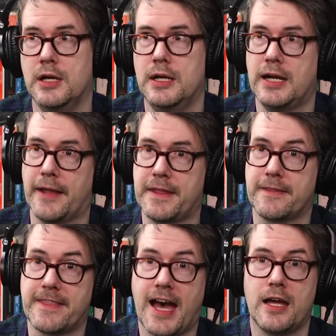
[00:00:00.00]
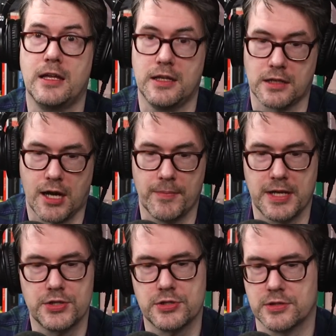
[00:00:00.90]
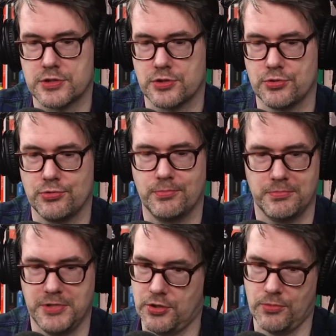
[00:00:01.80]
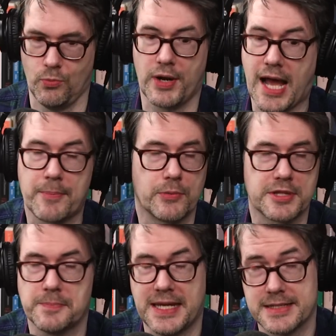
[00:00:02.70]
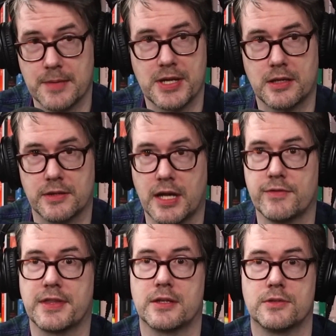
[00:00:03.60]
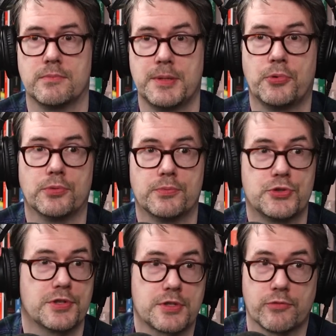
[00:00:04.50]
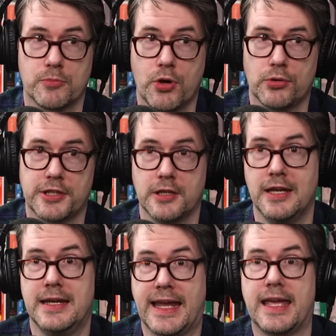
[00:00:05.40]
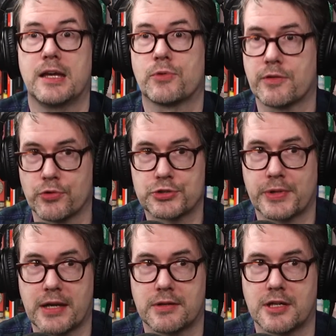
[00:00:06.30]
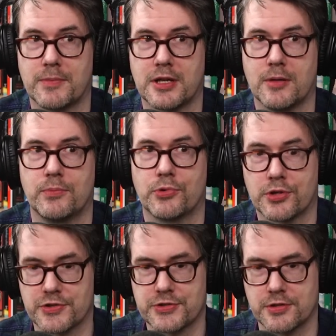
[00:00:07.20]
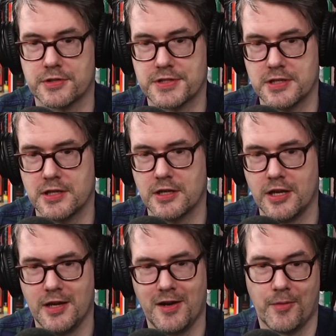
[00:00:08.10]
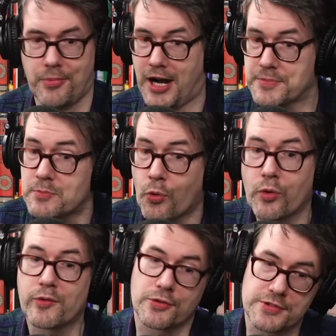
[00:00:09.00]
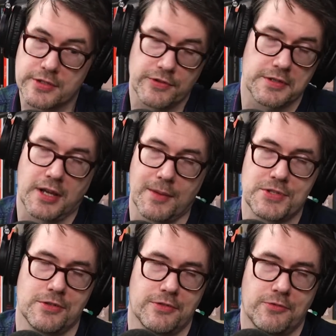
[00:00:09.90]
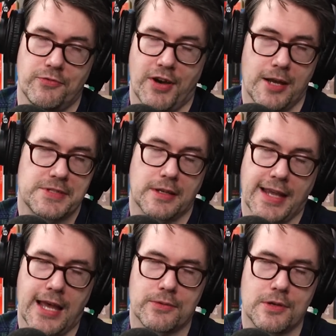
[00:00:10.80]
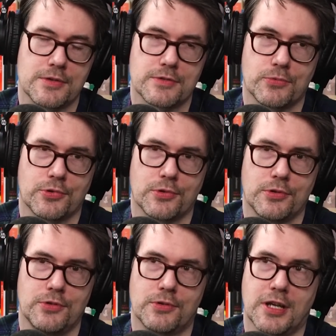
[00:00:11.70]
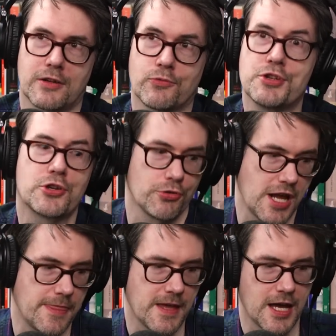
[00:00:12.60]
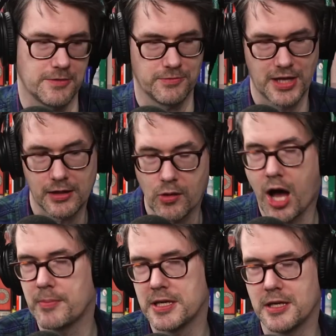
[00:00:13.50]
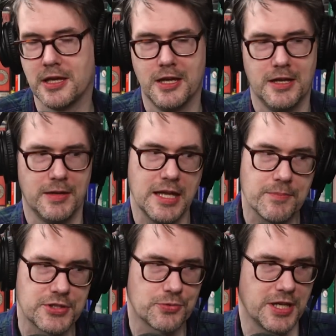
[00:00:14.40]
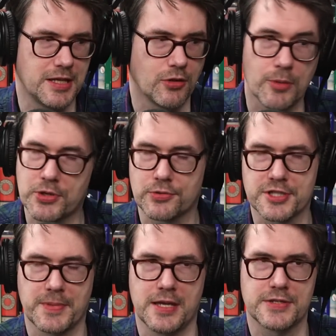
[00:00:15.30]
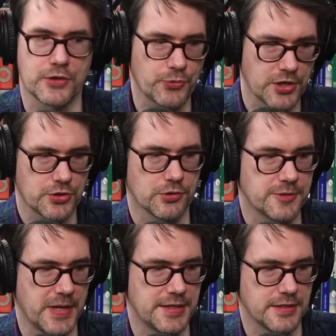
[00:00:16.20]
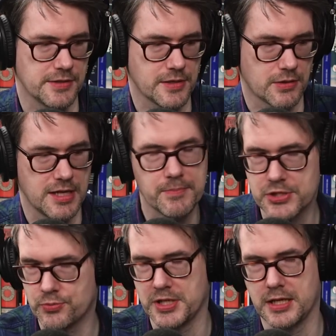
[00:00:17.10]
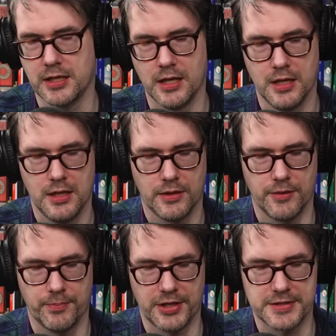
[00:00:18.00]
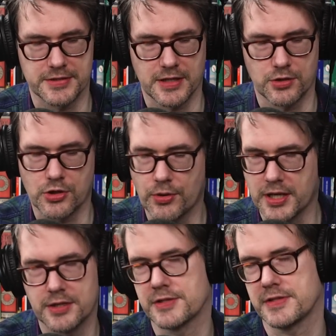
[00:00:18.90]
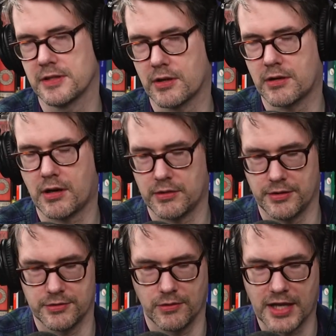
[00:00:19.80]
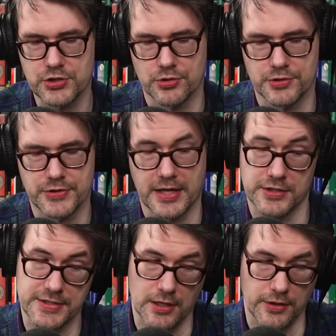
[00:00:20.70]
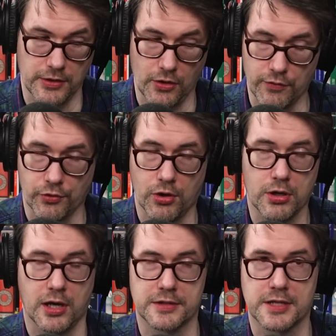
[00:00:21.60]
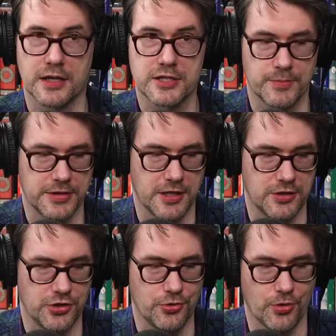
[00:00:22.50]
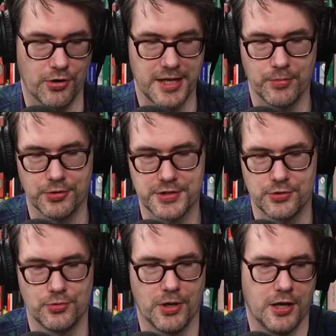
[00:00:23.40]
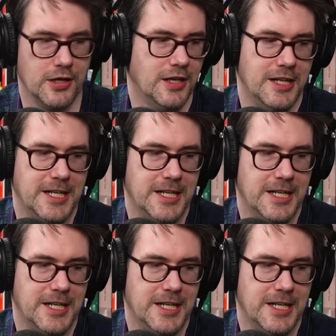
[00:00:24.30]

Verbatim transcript: Mm. I think that in combination to, know, what happened with the pandemic and everything, people doing stuff remotely, and with the virtual reality coming up, we're going to start to see perhaps more of those different types of vibes and gatherings where you kind of recreate that that lobby in between liminal space, the threshold spaces that are in between the places that you're going in to see the the lectures, that setting the overall context, but then you are able to, uh,